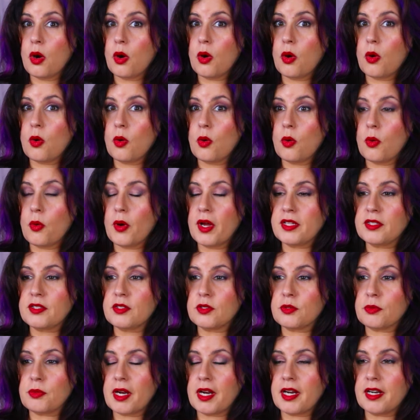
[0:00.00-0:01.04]
Oh, this
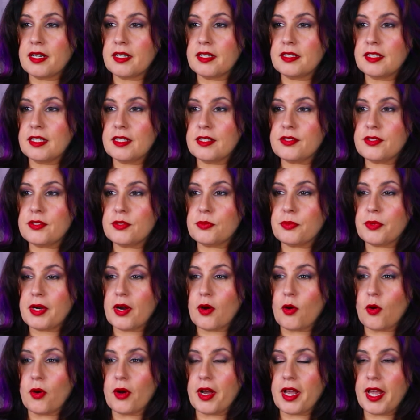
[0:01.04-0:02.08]
is
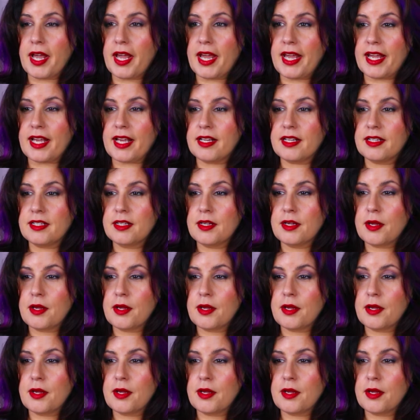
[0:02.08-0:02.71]
where, okay.